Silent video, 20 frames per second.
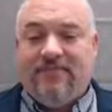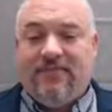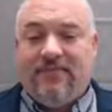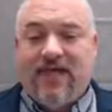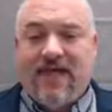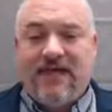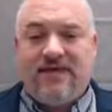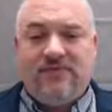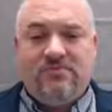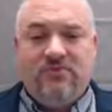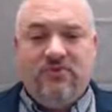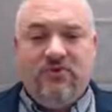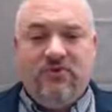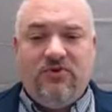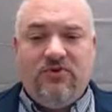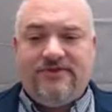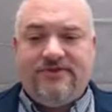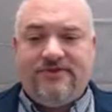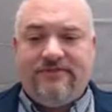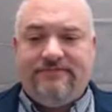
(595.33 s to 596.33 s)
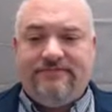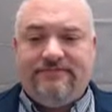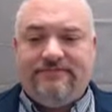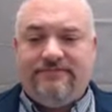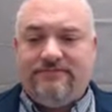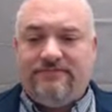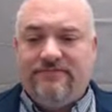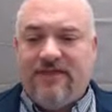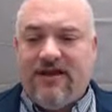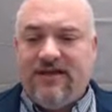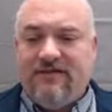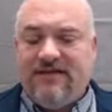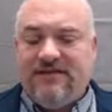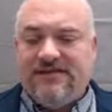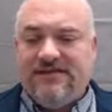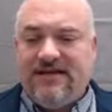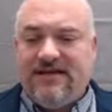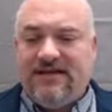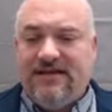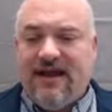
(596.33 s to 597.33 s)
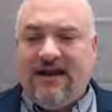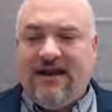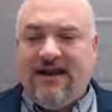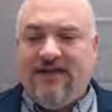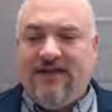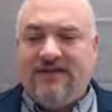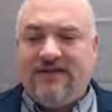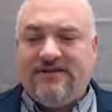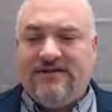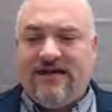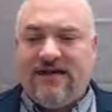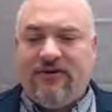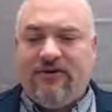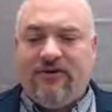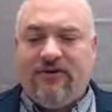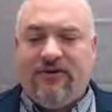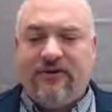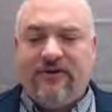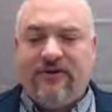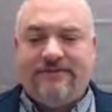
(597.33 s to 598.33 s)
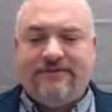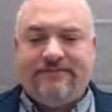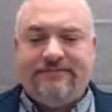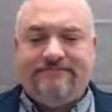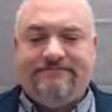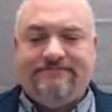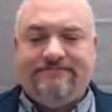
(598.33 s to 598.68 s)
That is smooth muscle. And you can see it lining all these hollow organs.